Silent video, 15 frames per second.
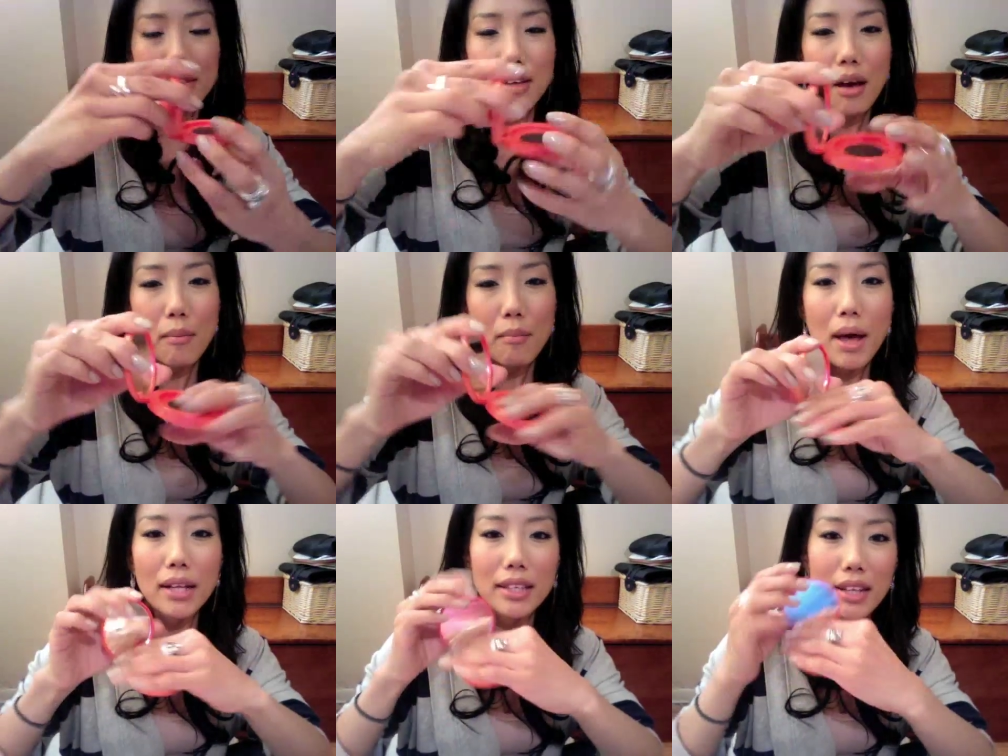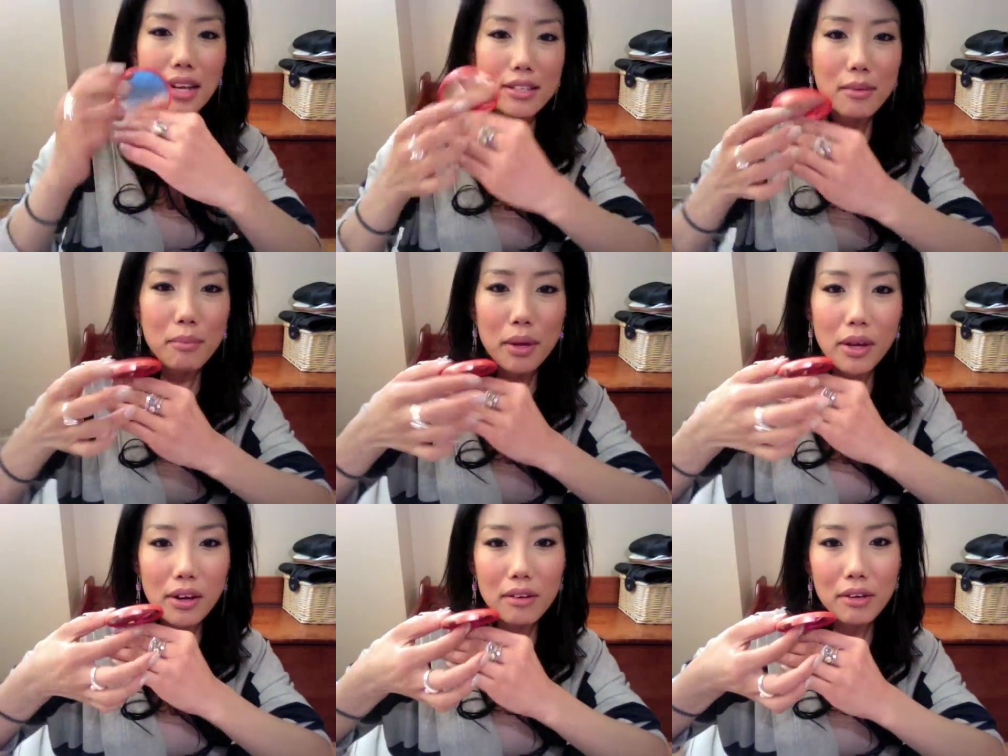compact, it has a
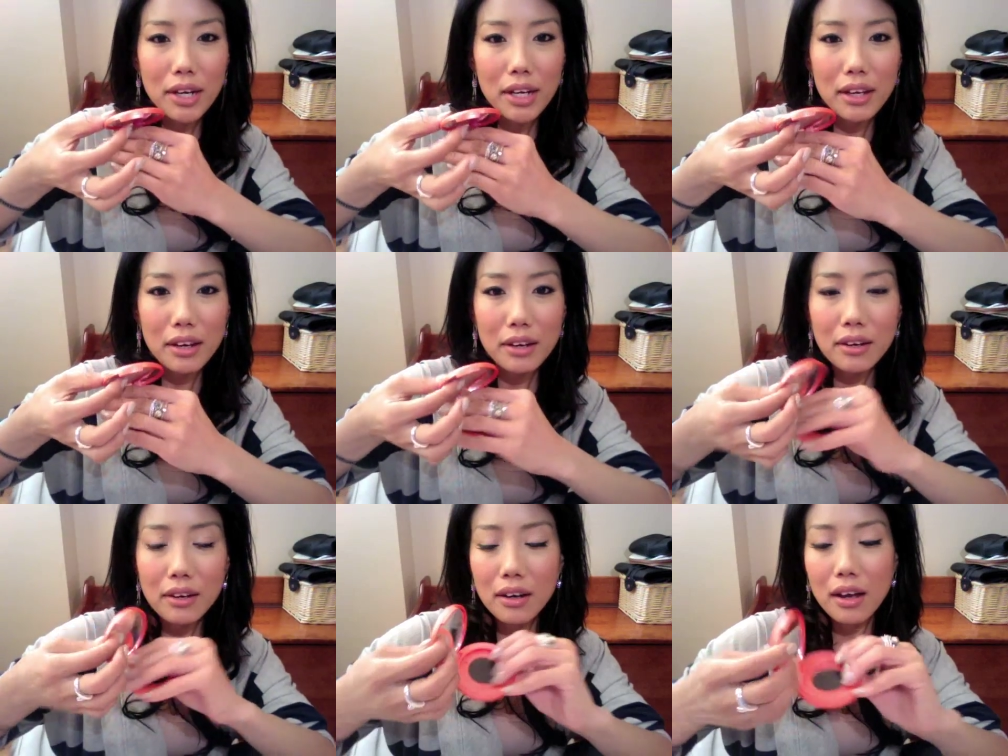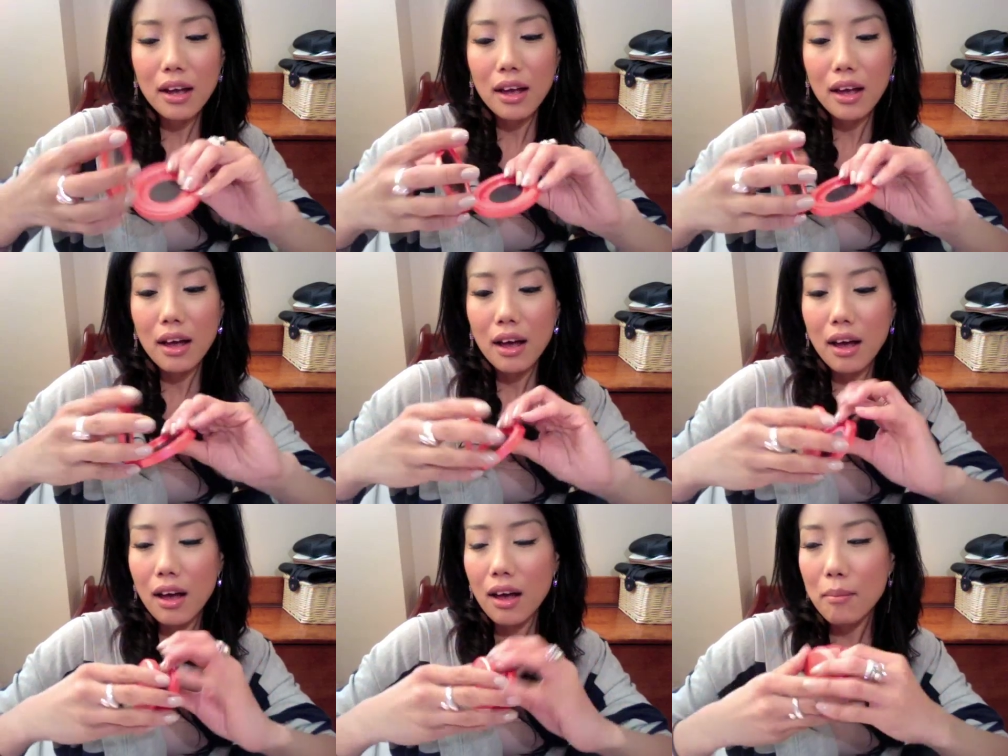mirror right here.
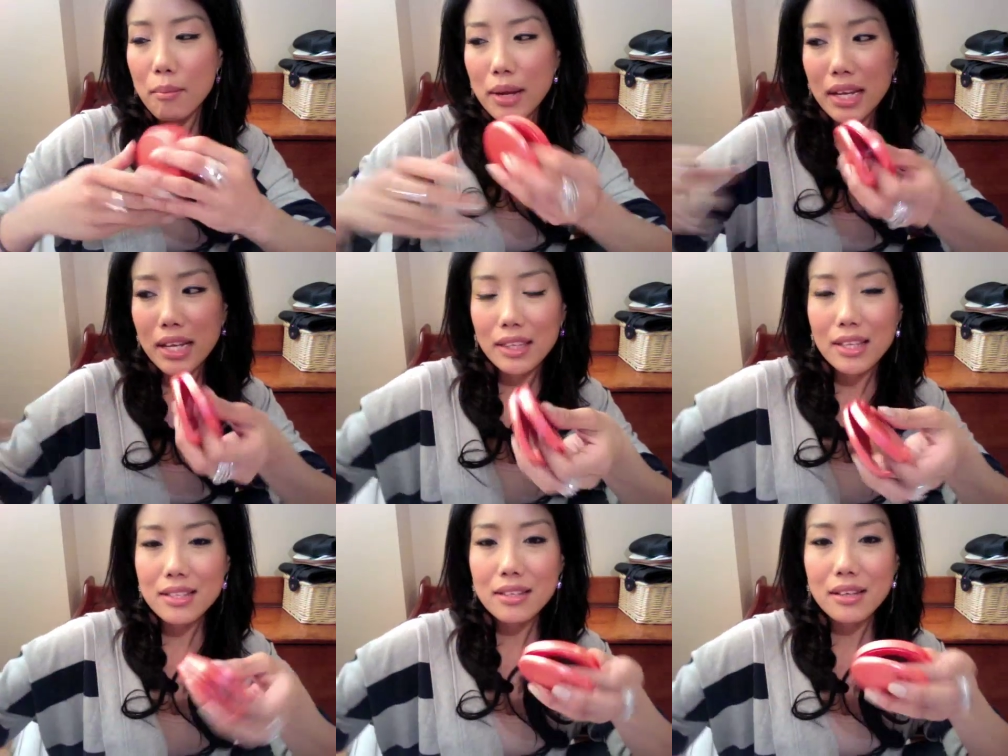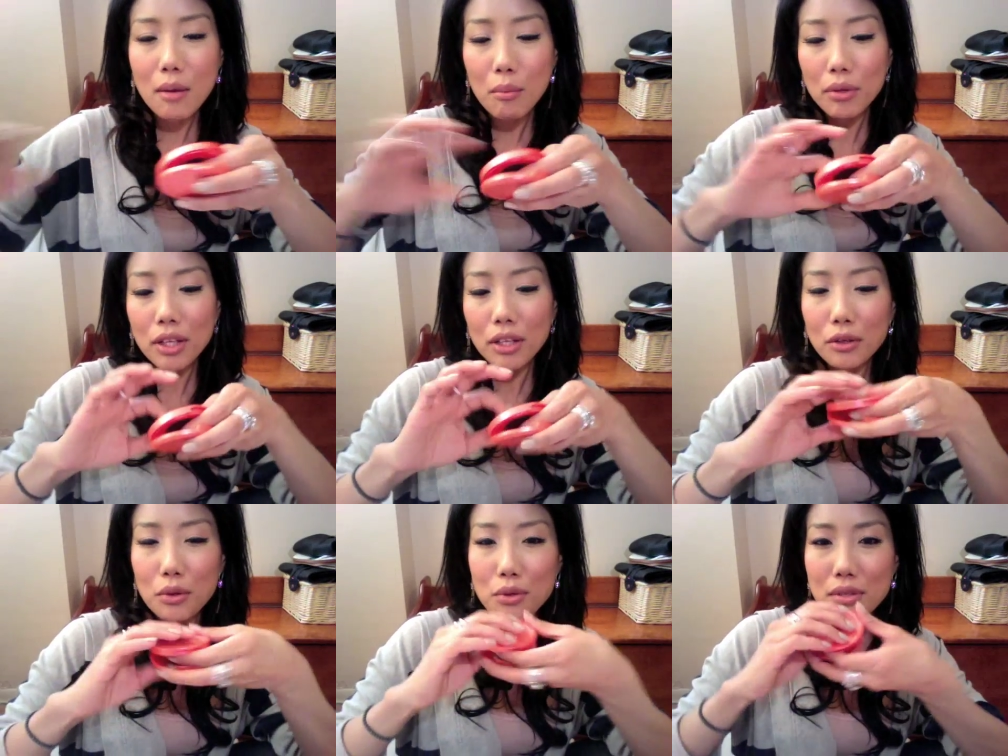Um, but it doesn't come with
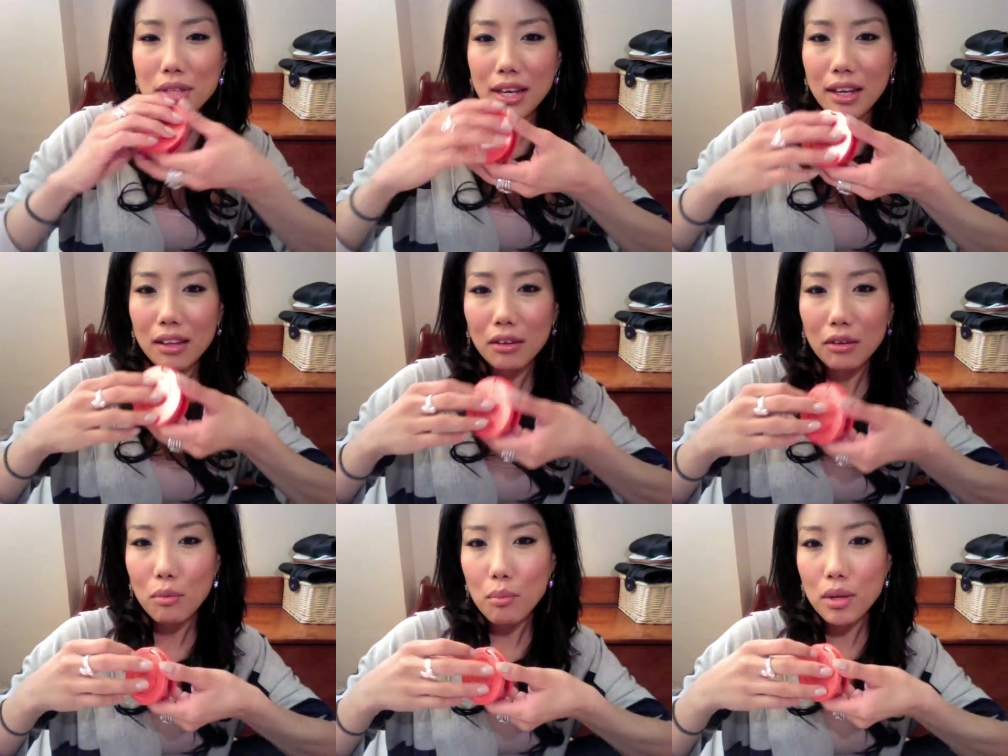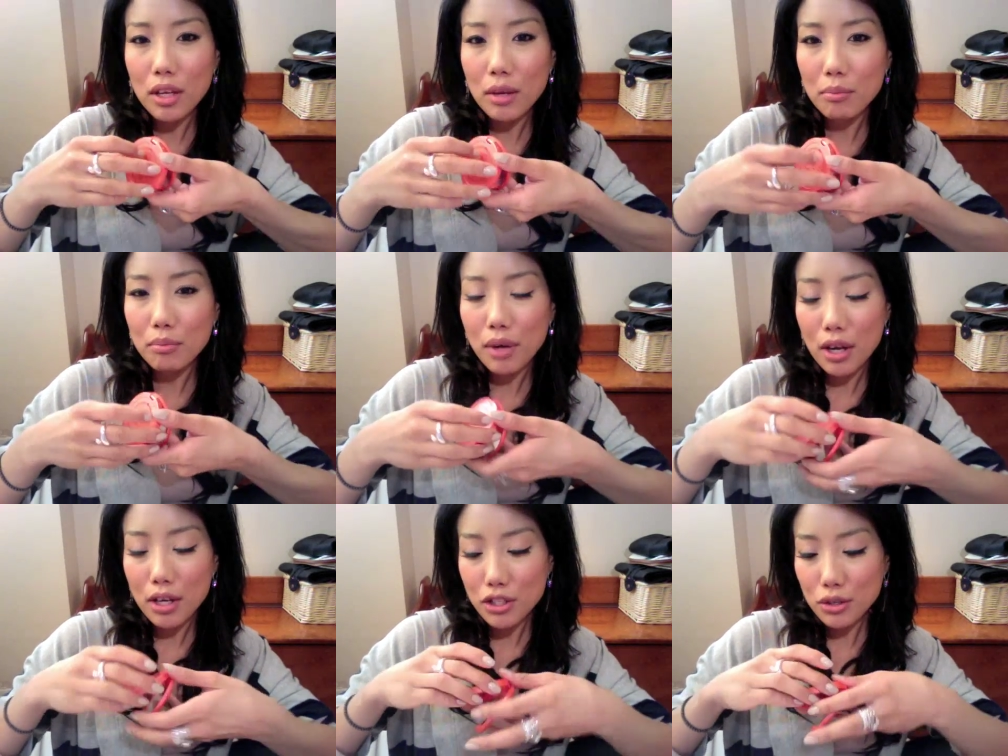any of those like a little mini
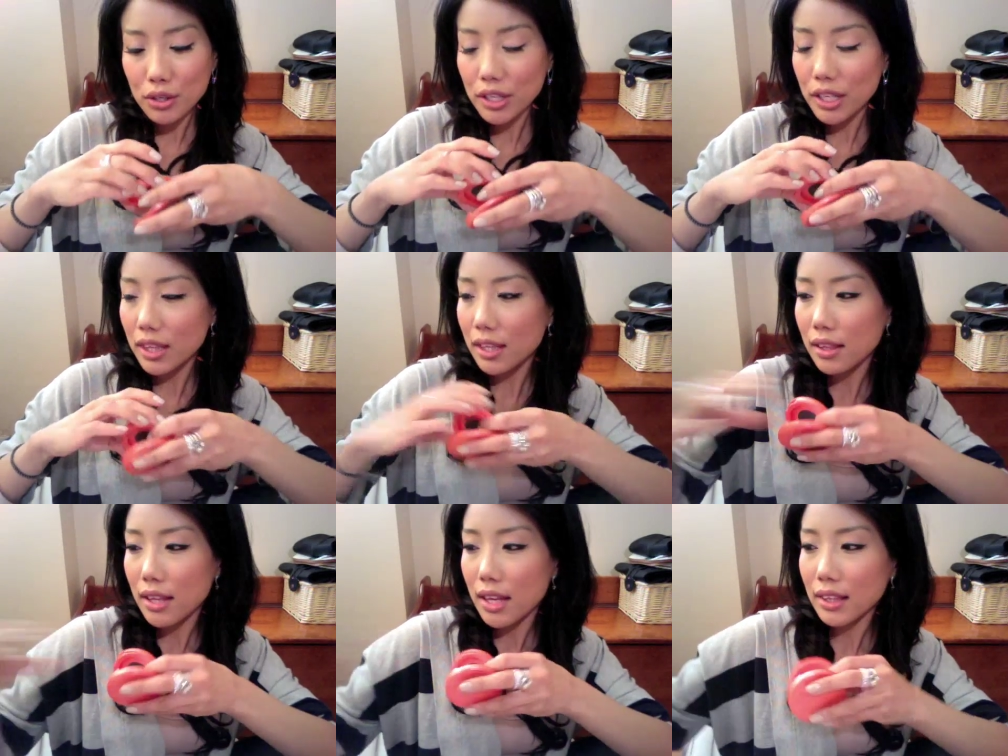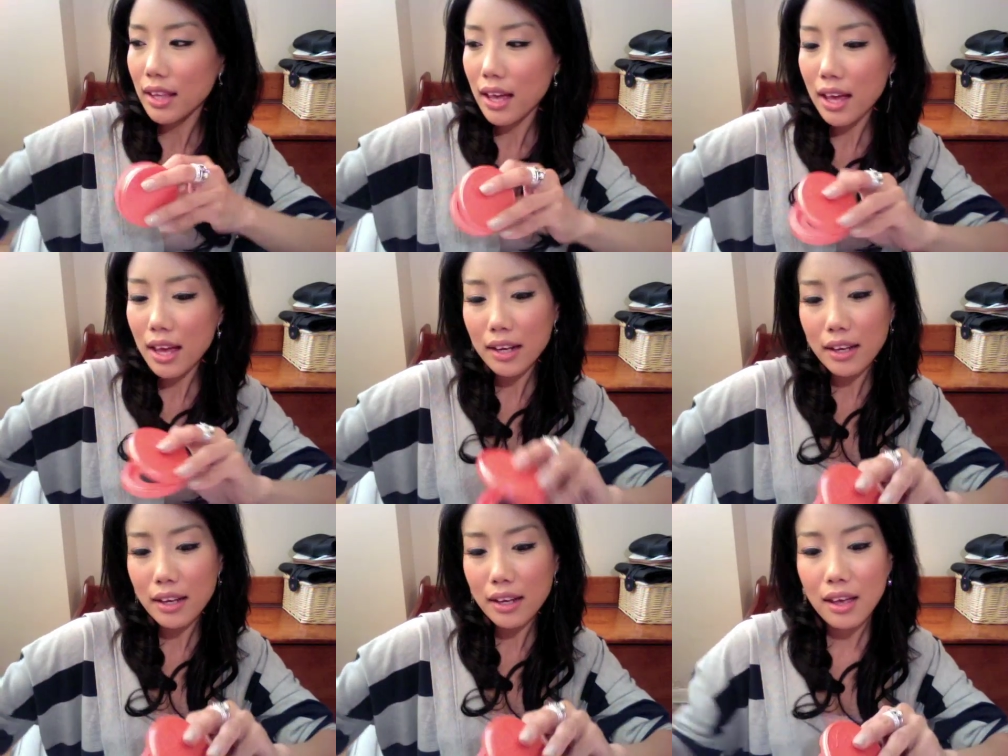brush or anything like that.